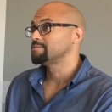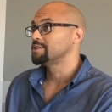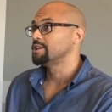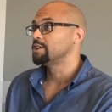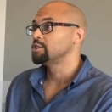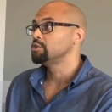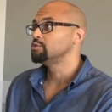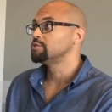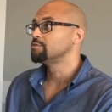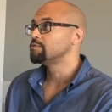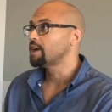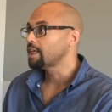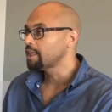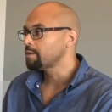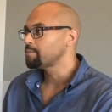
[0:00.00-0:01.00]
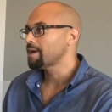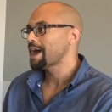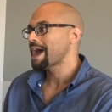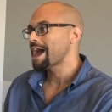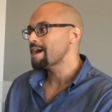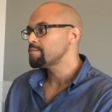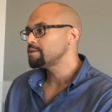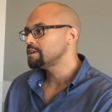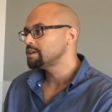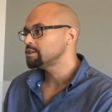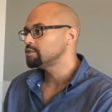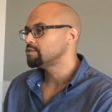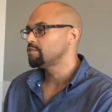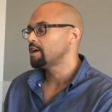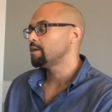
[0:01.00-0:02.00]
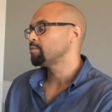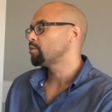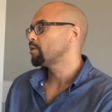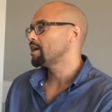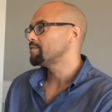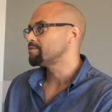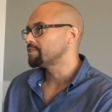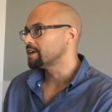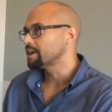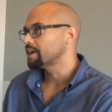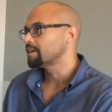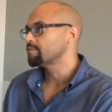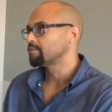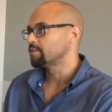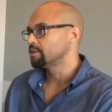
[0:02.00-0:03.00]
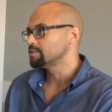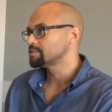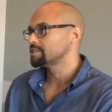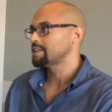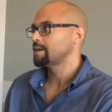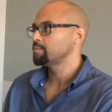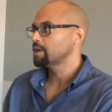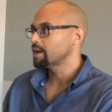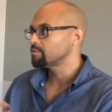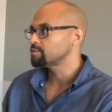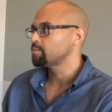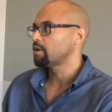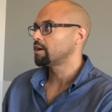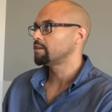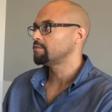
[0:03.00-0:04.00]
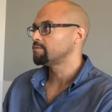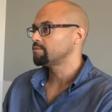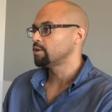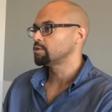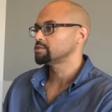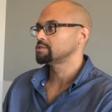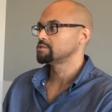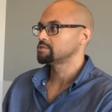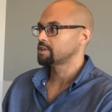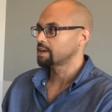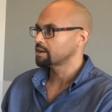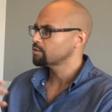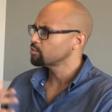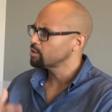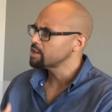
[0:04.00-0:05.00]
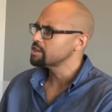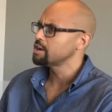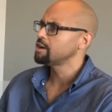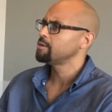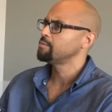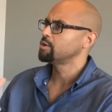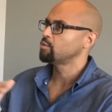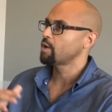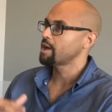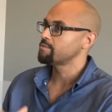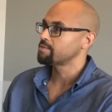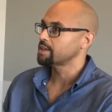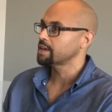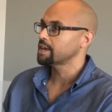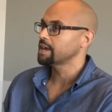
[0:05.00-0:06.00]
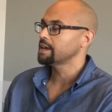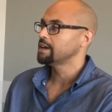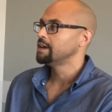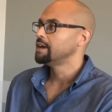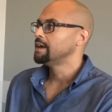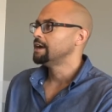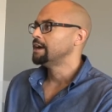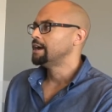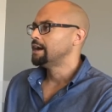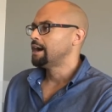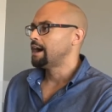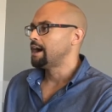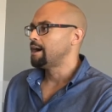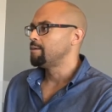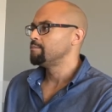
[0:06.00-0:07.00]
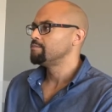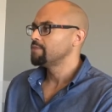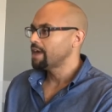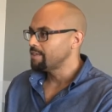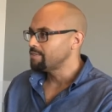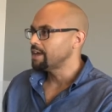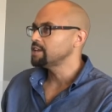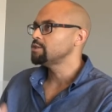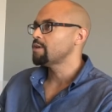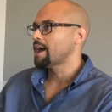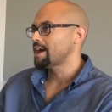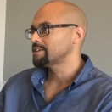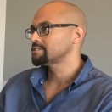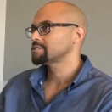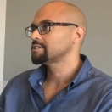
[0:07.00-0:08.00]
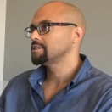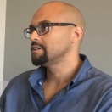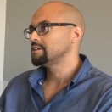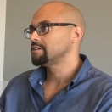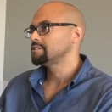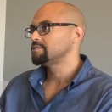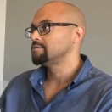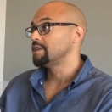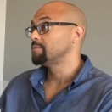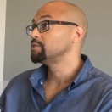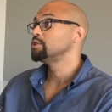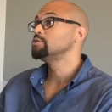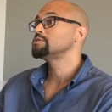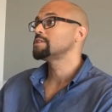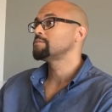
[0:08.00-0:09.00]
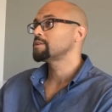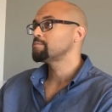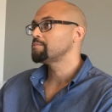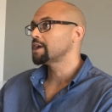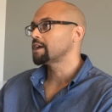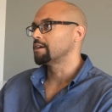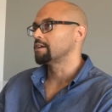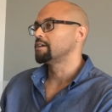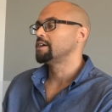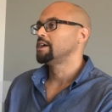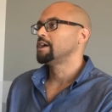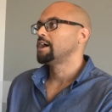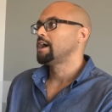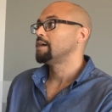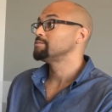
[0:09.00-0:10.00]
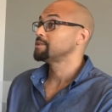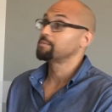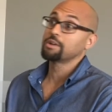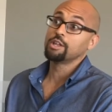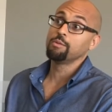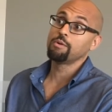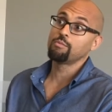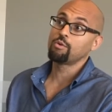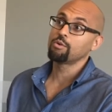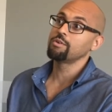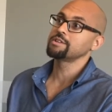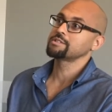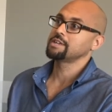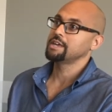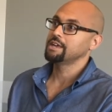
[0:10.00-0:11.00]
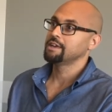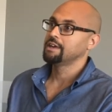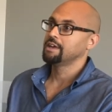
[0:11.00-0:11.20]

You know, you develop a habit, you develop a way of thinking first, and that becomes part of folks' like rhythm and way of thinking. Um, and then you ask them to do something bigger, um, something a little bit more risky.